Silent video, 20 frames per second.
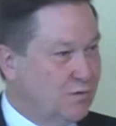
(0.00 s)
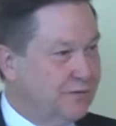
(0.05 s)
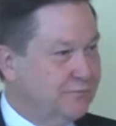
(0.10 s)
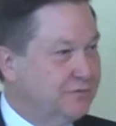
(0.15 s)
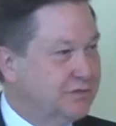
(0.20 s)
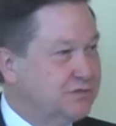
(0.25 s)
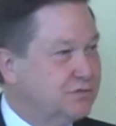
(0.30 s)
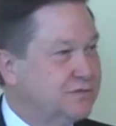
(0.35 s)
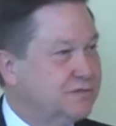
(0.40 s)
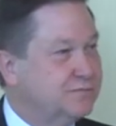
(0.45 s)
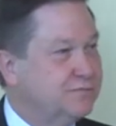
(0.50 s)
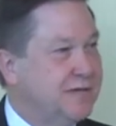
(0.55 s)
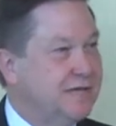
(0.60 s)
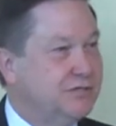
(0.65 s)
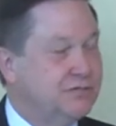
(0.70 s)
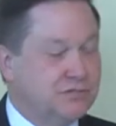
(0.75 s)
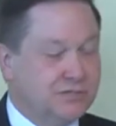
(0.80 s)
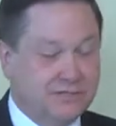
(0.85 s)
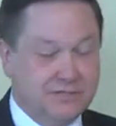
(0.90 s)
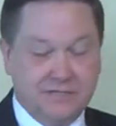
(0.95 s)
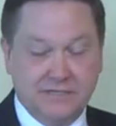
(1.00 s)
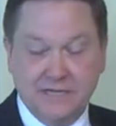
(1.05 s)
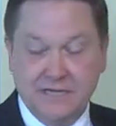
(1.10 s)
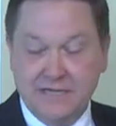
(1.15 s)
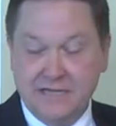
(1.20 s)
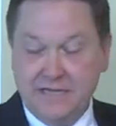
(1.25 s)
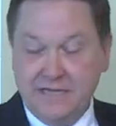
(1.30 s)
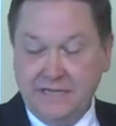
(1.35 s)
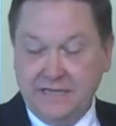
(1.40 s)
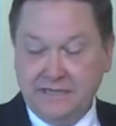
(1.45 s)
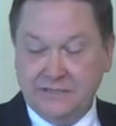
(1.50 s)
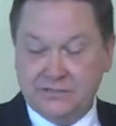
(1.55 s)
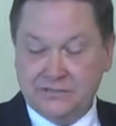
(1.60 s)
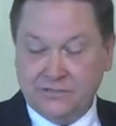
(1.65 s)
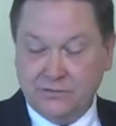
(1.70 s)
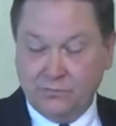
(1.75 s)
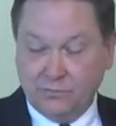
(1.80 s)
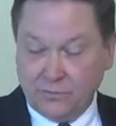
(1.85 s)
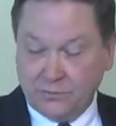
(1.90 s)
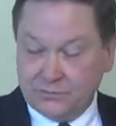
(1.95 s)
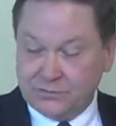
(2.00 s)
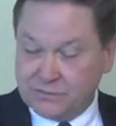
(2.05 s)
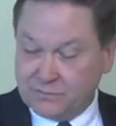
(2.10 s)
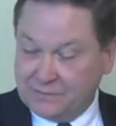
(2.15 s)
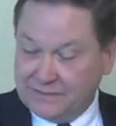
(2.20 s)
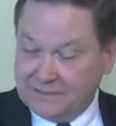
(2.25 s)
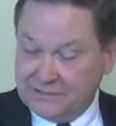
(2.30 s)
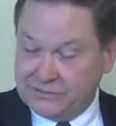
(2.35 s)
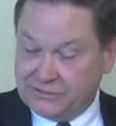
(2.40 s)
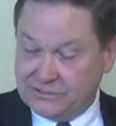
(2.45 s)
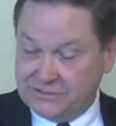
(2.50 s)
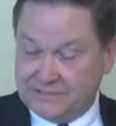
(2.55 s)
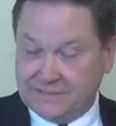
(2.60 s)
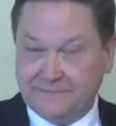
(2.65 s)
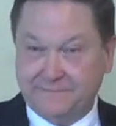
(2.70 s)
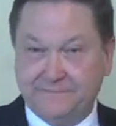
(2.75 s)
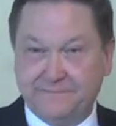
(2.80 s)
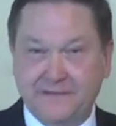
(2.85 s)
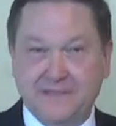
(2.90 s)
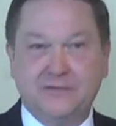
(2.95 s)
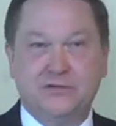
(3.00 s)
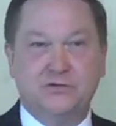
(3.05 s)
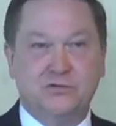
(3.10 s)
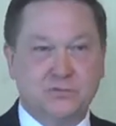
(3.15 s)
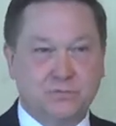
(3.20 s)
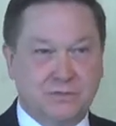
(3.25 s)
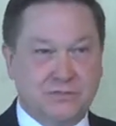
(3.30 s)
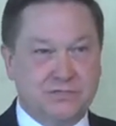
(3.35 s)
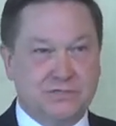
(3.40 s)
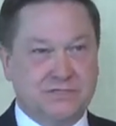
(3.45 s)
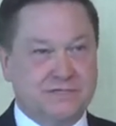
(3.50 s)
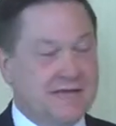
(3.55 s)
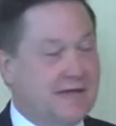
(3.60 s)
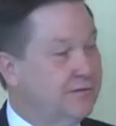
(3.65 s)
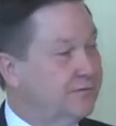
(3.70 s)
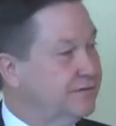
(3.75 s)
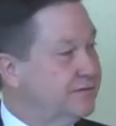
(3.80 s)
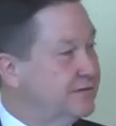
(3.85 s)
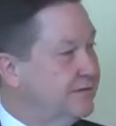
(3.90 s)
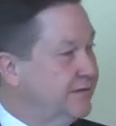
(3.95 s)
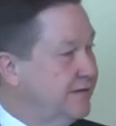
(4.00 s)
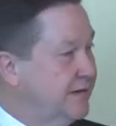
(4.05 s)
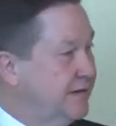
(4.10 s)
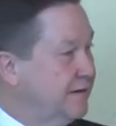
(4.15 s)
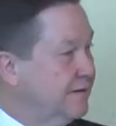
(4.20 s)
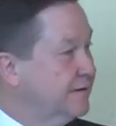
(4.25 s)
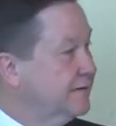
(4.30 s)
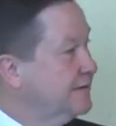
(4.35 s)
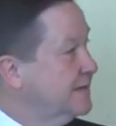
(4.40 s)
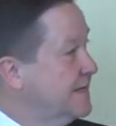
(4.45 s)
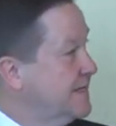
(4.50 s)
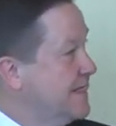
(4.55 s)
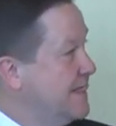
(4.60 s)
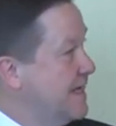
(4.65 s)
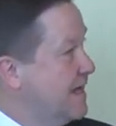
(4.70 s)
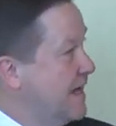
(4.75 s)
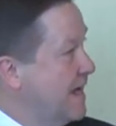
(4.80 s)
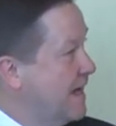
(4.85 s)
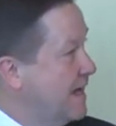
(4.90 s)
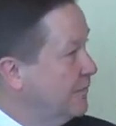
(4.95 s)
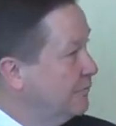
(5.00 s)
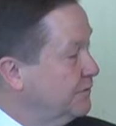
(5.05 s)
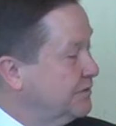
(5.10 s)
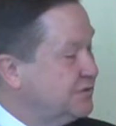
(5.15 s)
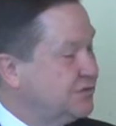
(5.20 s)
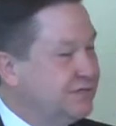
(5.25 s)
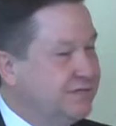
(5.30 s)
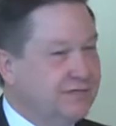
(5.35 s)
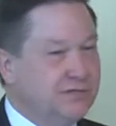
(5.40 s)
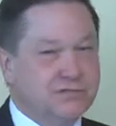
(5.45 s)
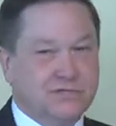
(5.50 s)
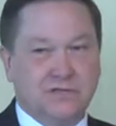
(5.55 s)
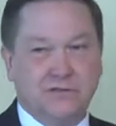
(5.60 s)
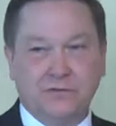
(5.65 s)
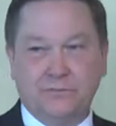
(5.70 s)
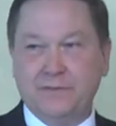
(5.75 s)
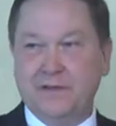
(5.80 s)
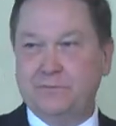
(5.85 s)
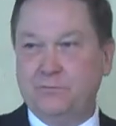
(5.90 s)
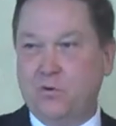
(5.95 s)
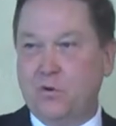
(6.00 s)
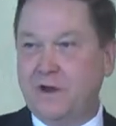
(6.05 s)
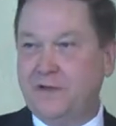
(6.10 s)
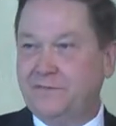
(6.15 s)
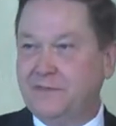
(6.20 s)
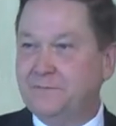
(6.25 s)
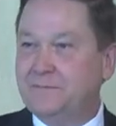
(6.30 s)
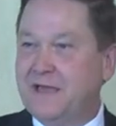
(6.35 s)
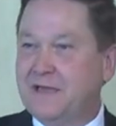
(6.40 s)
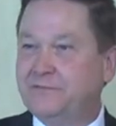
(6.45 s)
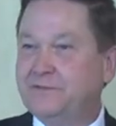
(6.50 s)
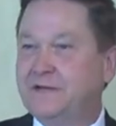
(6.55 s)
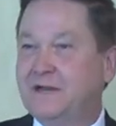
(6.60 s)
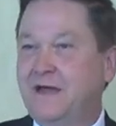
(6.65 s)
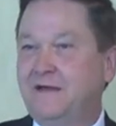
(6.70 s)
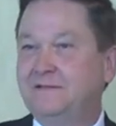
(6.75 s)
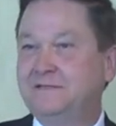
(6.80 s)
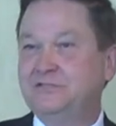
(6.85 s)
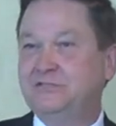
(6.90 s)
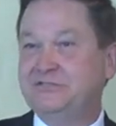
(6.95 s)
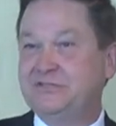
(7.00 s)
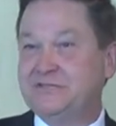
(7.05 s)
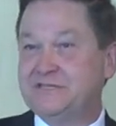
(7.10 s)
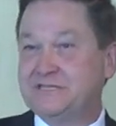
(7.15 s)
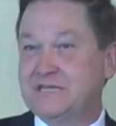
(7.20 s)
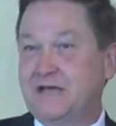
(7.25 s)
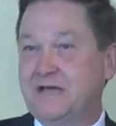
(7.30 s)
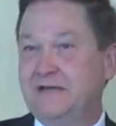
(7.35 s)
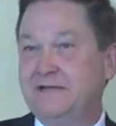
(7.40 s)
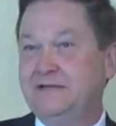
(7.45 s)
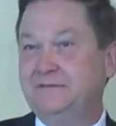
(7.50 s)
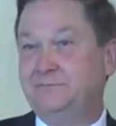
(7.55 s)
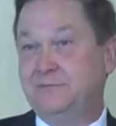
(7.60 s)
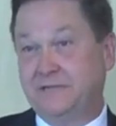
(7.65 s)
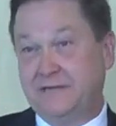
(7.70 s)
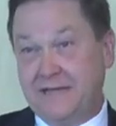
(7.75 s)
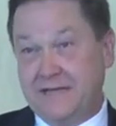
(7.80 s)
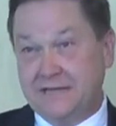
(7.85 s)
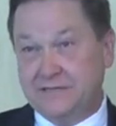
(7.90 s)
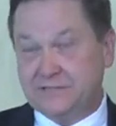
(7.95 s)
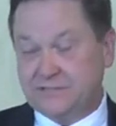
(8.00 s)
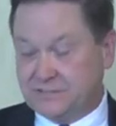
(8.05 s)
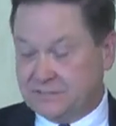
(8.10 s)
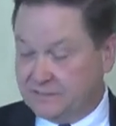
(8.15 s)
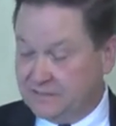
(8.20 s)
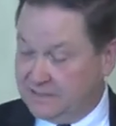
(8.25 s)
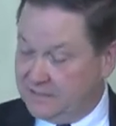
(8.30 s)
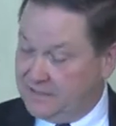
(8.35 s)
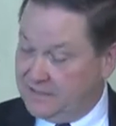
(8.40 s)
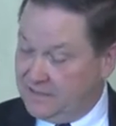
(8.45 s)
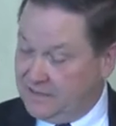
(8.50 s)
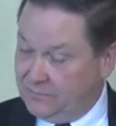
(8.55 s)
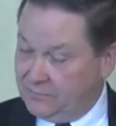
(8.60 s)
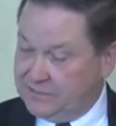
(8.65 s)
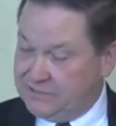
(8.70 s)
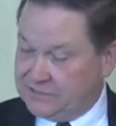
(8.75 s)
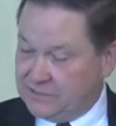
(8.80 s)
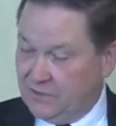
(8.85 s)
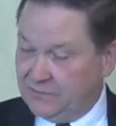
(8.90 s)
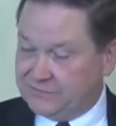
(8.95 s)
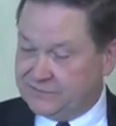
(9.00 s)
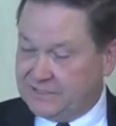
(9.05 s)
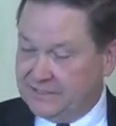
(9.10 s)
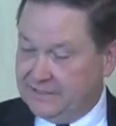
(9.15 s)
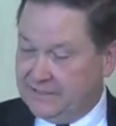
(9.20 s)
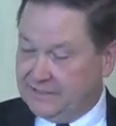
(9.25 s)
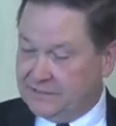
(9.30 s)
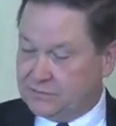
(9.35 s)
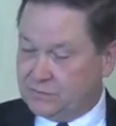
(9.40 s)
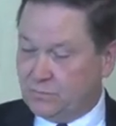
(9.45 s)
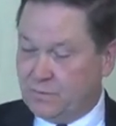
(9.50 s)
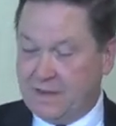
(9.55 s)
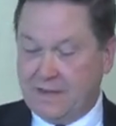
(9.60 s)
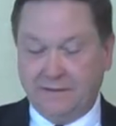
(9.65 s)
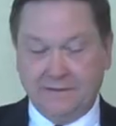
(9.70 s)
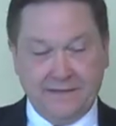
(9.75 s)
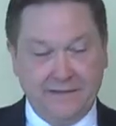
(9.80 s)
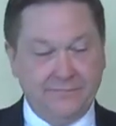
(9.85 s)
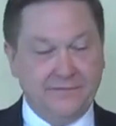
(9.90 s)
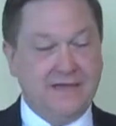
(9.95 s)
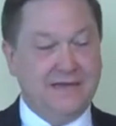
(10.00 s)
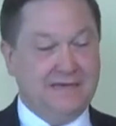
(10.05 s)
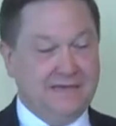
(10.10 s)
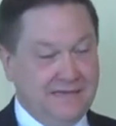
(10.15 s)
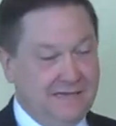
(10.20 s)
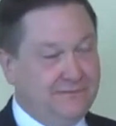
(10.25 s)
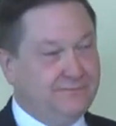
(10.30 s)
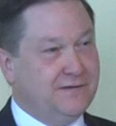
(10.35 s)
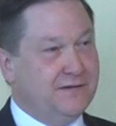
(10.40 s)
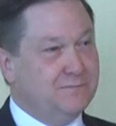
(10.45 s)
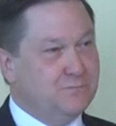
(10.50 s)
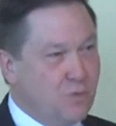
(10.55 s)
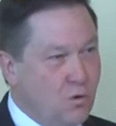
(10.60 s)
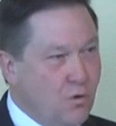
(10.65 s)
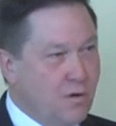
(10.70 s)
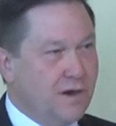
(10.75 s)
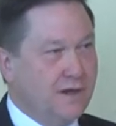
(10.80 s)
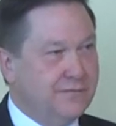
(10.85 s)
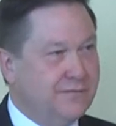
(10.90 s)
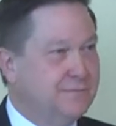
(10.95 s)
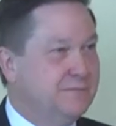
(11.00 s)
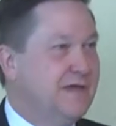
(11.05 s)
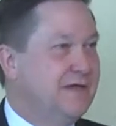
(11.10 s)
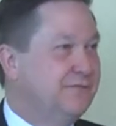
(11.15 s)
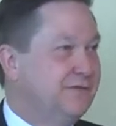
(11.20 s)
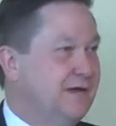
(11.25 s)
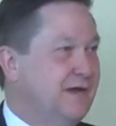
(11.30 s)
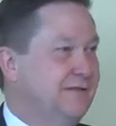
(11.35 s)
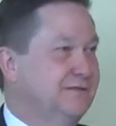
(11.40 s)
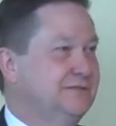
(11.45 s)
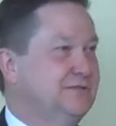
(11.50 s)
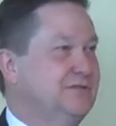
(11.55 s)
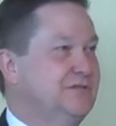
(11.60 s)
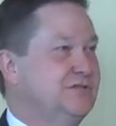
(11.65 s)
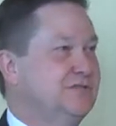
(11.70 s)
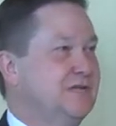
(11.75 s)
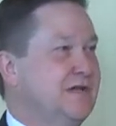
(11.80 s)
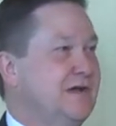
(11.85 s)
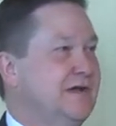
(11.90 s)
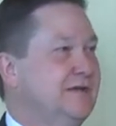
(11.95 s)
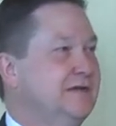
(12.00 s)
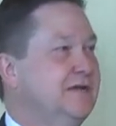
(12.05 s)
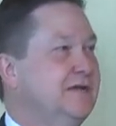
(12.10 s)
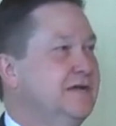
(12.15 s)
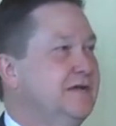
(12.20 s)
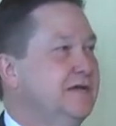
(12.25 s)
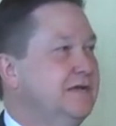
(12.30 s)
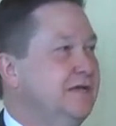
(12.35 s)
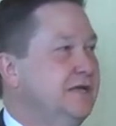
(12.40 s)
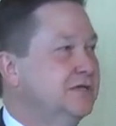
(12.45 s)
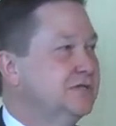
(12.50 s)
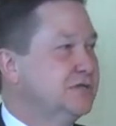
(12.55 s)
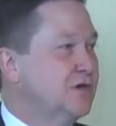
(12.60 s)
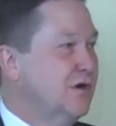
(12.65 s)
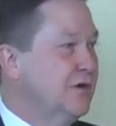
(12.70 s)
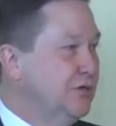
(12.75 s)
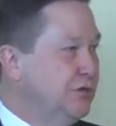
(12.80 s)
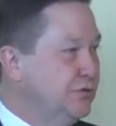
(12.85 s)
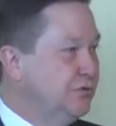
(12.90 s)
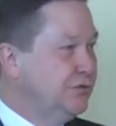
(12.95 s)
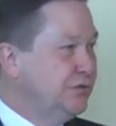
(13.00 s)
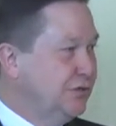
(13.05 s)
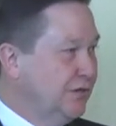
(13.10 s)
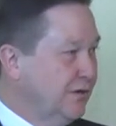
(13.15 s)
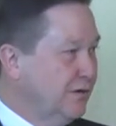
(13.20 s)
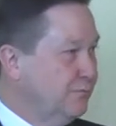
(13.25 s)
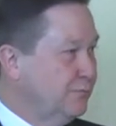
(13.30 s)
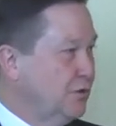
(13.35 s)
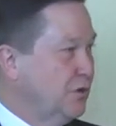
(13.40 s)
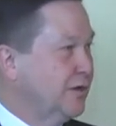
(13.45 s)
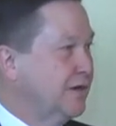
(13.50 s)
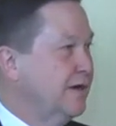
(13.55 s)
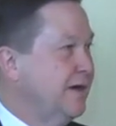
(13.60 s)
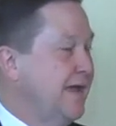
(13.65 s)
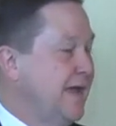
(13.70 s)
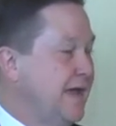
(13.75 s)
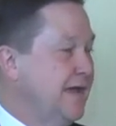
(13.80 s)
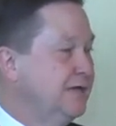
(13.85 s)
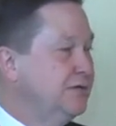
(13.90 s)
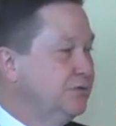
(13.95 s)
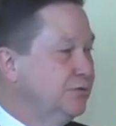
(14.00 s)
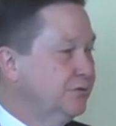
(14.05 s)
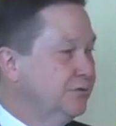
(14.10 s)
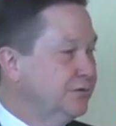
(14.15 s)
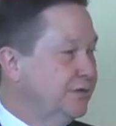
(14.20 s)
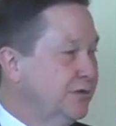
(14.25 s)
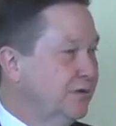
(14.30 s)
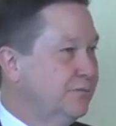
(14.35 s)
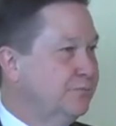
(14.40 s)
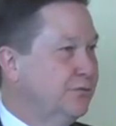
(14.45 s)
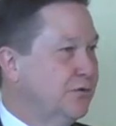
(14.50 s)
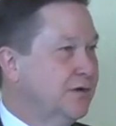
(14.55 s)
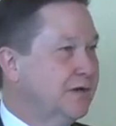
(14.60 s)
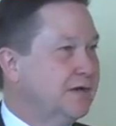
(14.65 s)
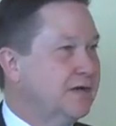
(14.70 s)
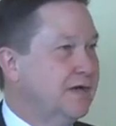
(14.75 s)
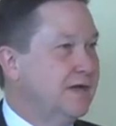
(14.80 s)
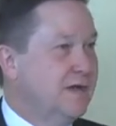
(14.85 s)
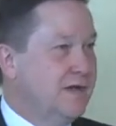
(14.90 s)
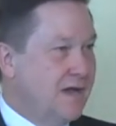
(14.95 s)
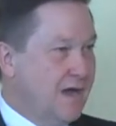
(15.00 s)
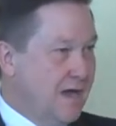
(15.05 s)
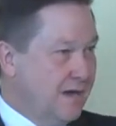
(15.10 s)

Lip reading: one which was mentioned is The World's Religions and Figures, which is out there, which deals a little bit more on the methodology side, but has results in it as well. And then even more on the methodology side is our new yearbook, our annual yearbook.